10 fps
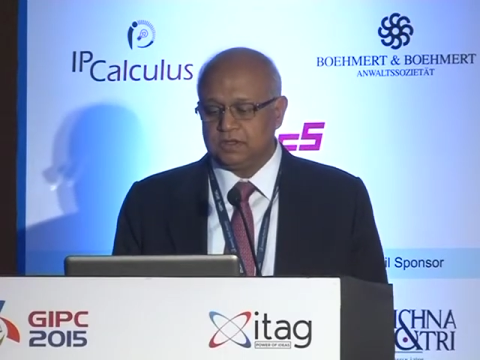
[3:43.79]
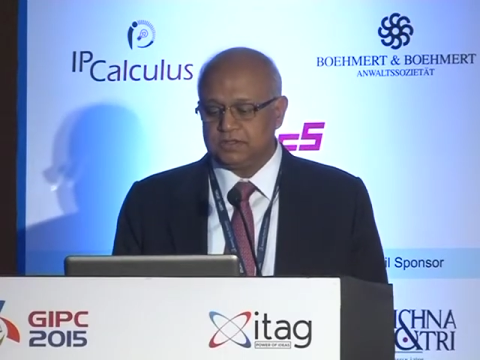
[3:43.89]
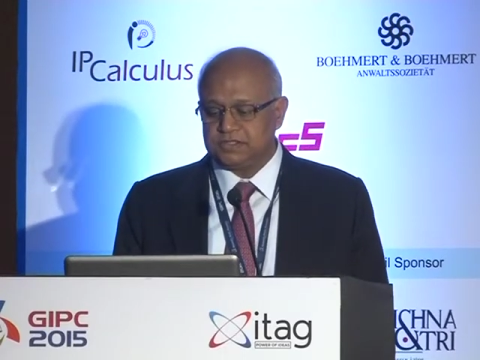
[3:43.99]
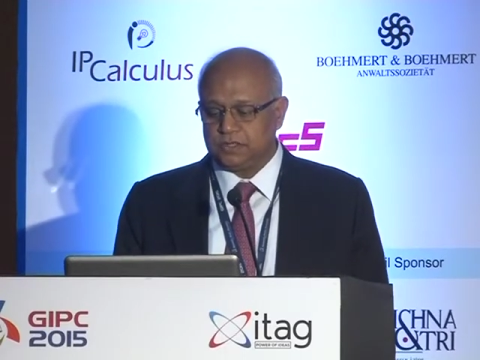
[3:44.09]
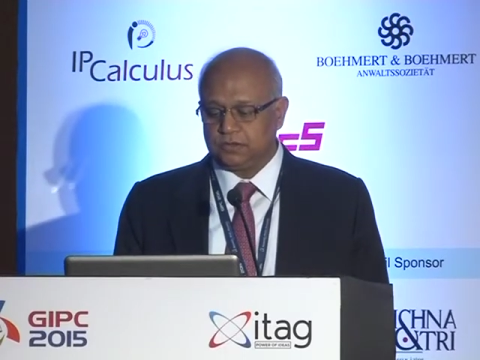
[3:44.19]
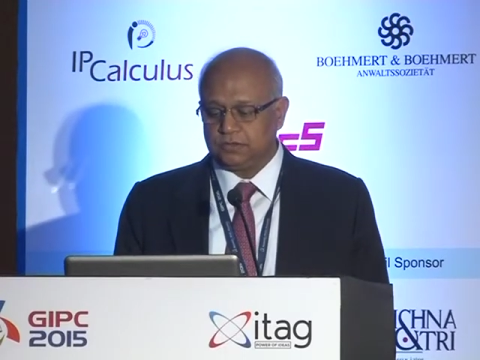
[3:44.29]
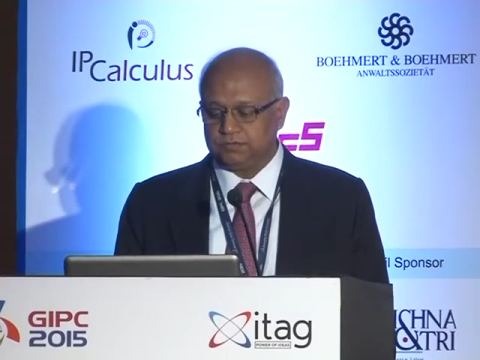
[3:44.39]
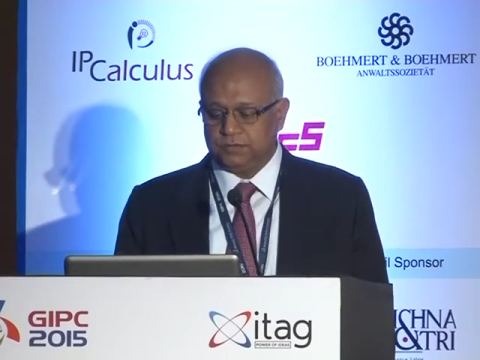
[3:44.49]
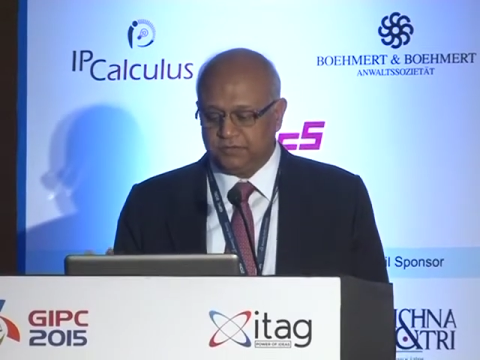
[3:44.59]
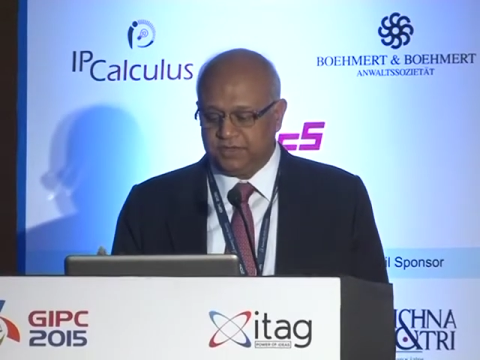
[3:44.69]
So,
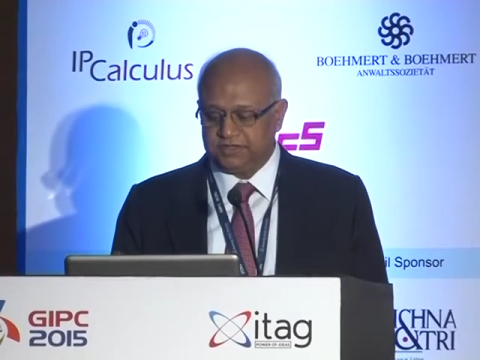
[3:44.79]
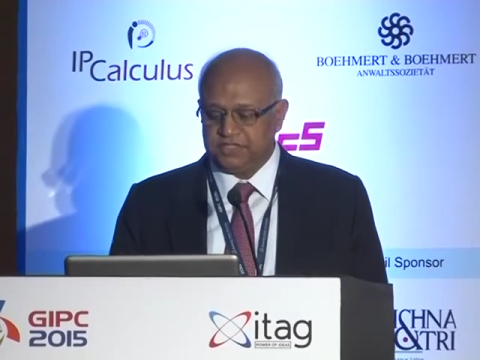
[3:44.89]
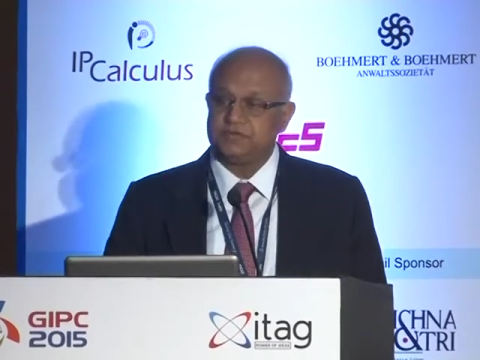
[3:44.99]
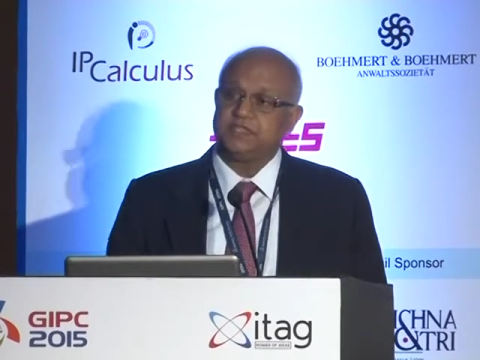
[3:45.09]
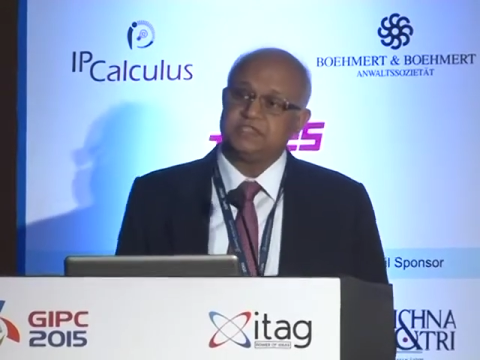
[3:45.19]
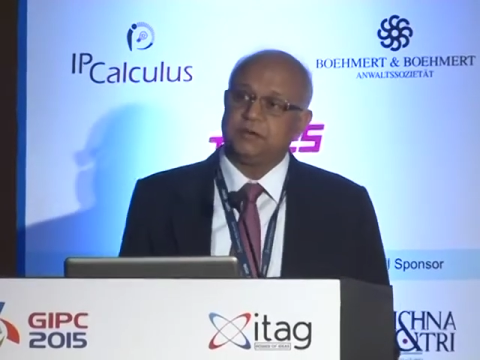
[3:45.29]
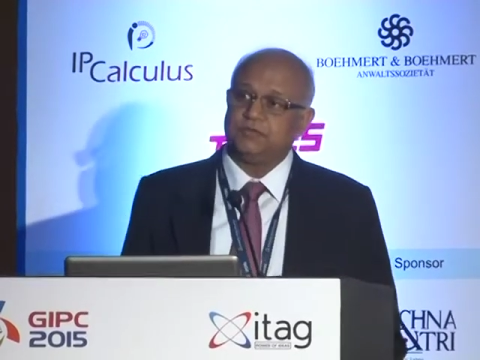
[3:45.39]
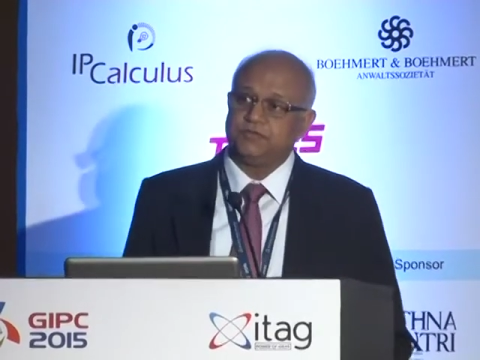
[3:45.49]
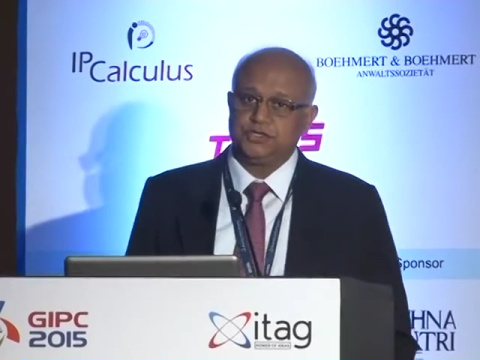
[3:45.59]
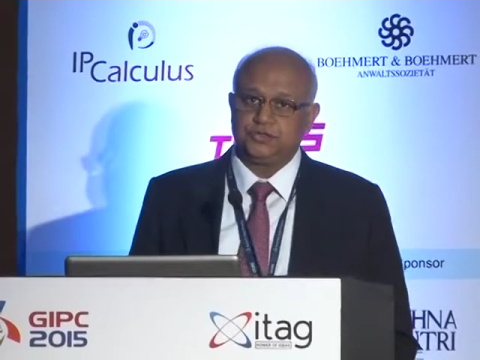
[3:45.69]
well, these were some
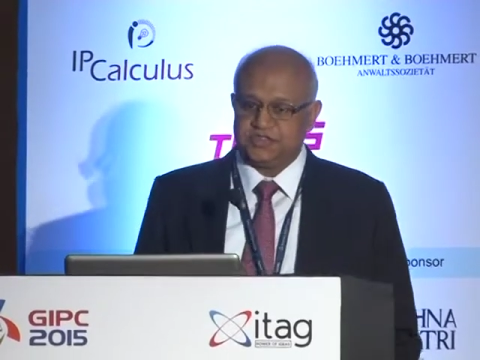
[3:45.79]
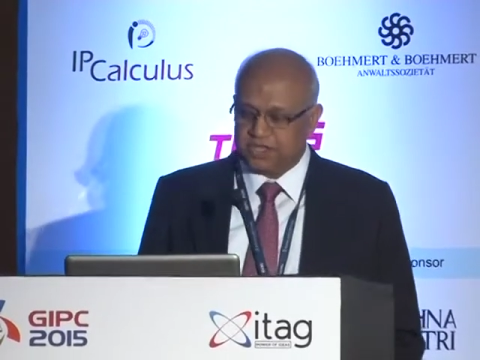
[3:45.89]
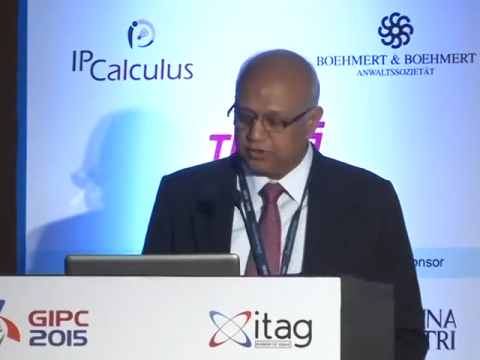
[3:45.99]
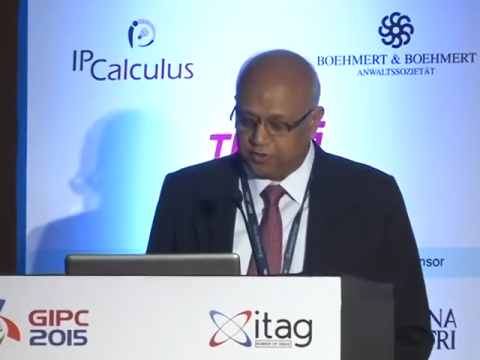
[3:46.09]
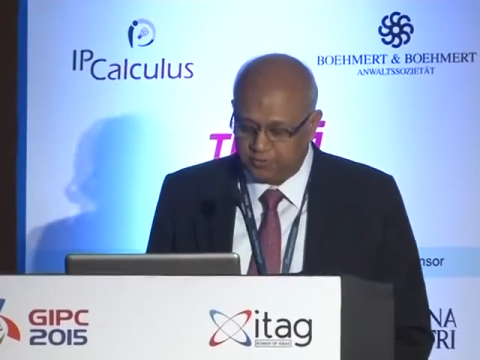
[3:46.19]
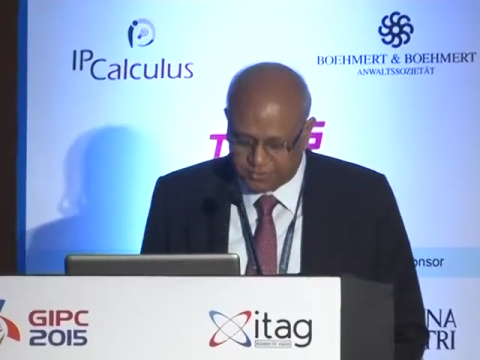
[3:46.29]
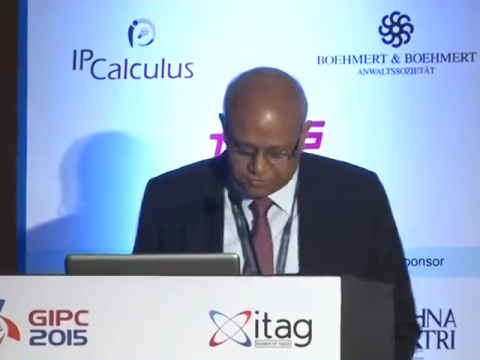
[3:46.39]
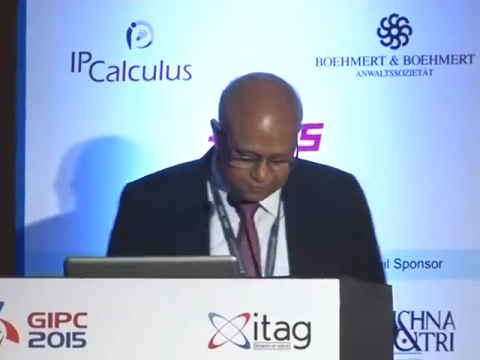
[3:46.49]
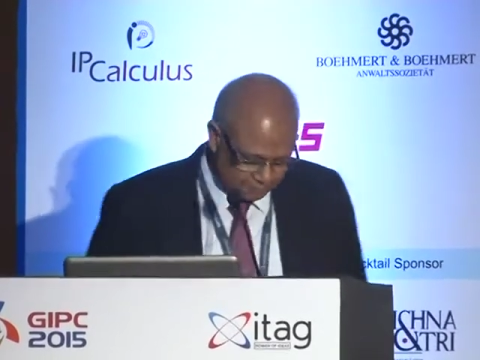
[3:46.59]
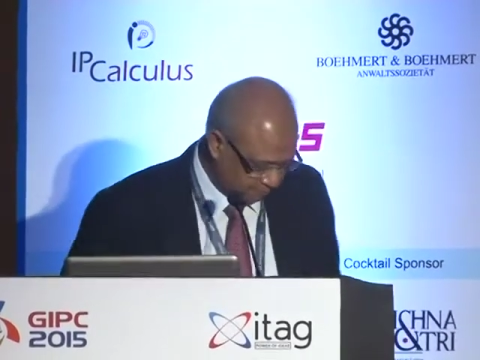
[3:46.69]
of the issues. Thank you very
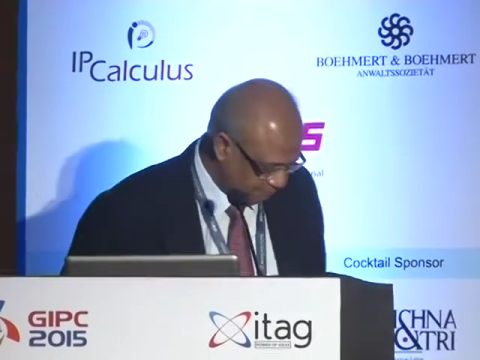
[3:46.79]
much.